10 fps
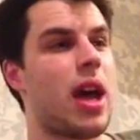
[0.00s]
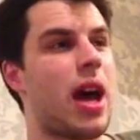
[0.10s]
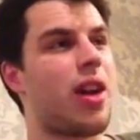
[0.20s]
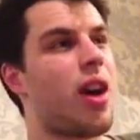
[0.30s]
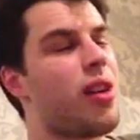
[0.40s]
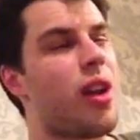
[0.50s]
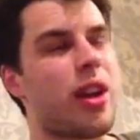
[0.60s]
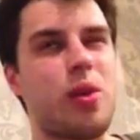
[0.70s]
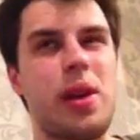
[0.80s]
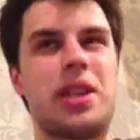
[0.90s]
And
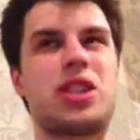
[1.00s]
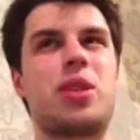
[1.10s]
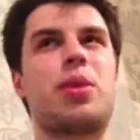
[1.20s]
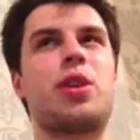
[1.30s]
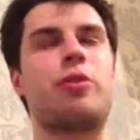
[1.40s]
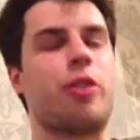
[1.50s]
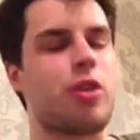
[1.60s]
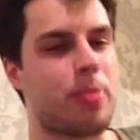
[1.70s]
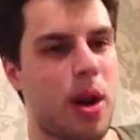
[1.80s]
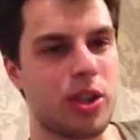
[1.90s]
unlike Quillen, someone who
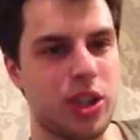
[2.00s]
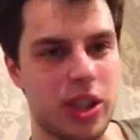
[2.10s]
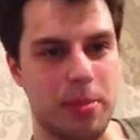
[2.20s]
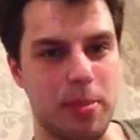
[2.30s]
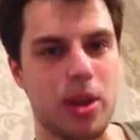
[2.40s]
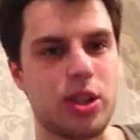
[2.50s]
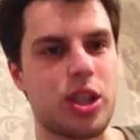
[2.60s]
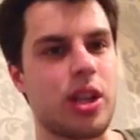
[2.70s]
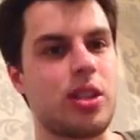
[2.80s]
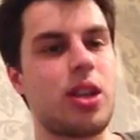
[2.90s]
throws punches in
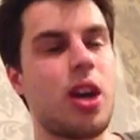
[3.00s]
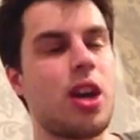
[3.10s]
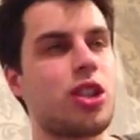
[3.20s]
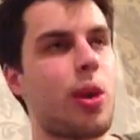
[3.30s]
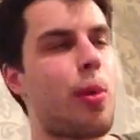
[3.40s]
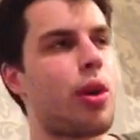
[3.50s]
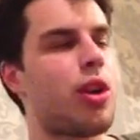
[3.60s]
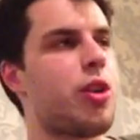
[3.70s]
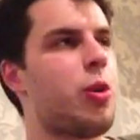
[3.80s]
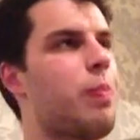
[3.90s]
bunches, someone
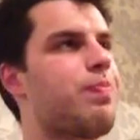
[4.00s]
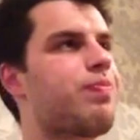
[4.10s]
who